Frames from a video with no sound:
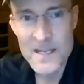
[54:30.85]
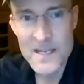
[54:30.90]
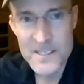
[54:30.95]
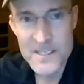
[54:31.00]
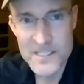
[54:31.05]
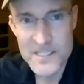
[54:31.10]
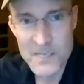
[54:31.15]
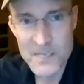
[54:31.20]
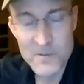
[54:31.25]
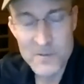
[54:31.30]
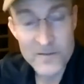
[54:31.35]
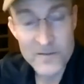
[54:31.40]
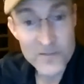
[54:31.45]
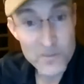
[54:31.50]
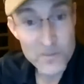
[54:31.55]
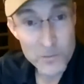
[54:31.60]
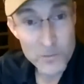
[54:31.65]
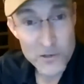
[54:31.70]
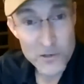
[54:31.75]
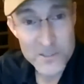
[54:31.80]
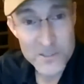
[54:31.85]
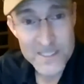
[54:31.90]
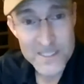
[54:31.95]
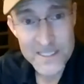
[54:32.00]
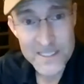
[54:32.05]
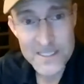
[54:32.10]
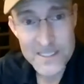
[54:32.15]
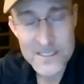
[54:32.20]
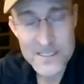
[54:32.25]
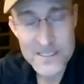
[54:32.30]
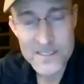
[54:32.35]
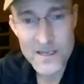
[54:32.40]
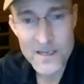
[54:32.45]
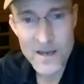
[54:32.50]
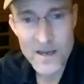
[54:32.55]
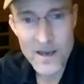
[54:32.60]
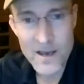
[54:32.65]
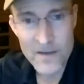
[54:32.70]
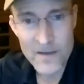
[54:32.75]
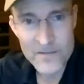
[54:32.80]
some of the proceeds
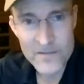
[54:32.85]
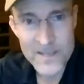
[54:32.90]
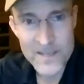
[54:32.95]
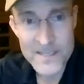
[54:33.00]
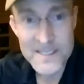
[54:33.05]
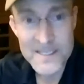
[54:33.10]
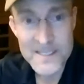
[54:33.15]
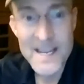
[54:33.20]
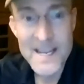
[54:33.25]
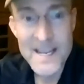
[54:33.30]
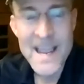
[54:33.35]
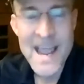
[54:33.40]
of this.